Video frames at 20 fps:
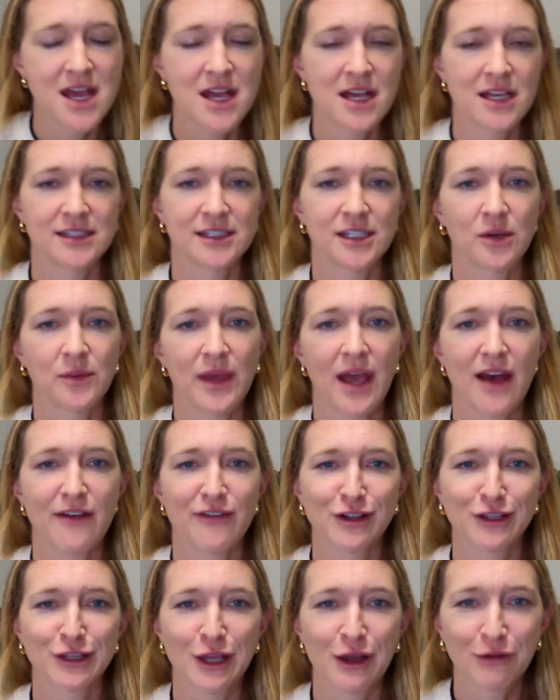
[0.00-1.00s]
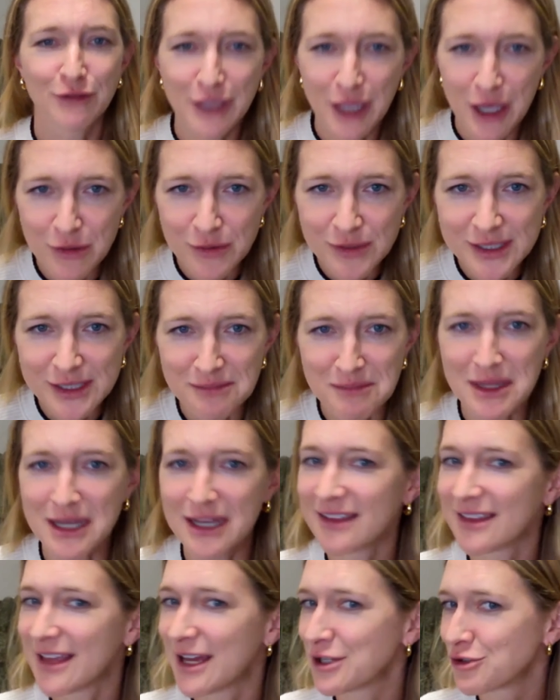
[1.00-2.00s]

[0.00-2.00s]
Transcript: So we have our low lows, meaning that